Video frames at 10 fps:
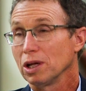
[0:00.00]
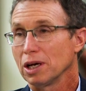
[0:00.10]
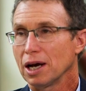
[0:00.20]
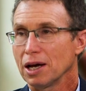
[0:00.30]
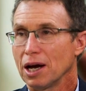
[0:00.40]

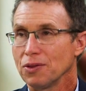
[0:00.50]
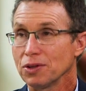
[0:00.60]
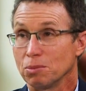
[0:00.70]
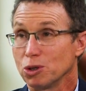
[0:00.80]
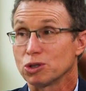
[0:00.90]
I, I
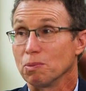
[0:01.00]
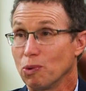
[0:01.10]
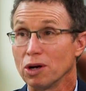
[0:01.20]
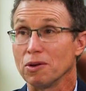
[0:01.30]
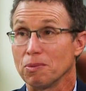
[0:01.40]
think the most
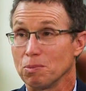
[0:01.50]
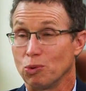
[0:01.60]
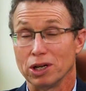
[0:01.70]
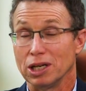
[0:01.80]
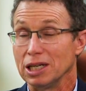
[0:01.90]
important
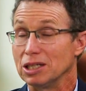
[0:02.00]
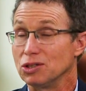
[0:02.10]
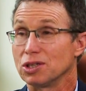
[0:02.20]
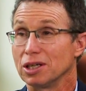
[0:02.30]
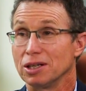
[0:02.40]
point
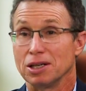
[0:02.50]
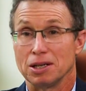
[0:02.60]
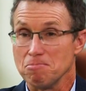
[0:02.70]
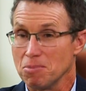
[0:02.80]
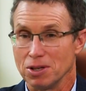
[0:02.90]
is that
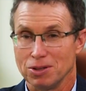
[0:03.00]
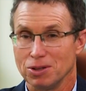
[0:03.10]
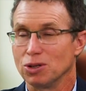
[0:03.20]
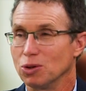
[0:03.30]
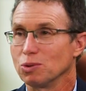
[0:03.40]
that
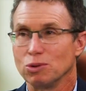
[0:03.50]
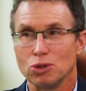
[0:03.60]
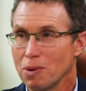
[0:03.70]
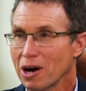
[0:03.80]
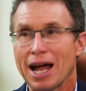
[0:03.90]
you know,
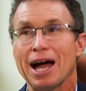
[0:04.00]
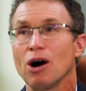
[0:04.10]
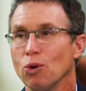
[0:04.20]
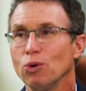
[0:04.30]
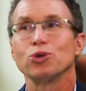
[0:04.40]
no matter how
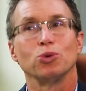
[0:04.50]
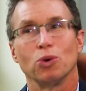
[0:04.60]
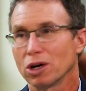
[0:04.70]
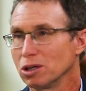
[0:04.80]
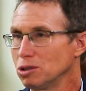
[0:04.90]
old you
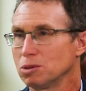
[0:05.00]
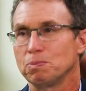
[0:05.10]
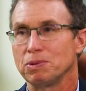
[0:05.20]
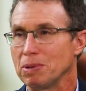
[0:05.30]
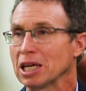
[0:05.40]
are,
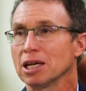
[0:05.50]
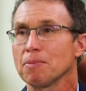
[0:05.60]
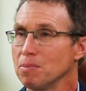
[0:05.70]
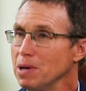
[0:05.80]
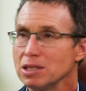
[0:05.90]
picking up
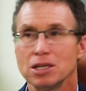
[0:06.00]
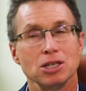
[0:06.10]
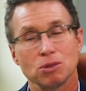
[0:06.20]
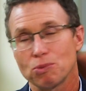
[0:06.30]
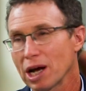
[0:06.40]
a
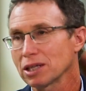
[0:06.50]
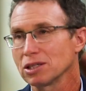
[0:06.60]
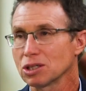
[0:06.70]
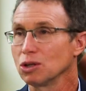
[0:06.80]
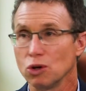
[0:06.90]
meditation
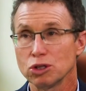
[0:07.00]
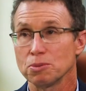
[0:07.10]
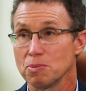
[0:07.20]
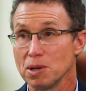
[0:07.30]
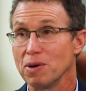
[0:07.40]
practice can
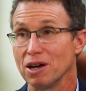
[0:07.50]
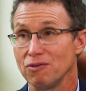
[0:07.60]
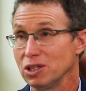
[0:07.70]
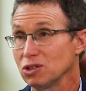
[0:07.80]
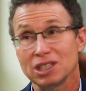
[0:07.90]
ultimately be
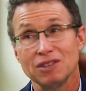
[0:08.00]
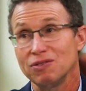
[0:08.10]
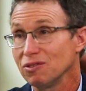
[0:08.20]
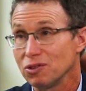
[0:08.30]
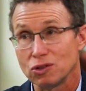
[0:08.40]
beneficial,
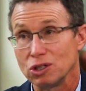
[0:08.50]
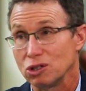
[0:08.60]
even if you're in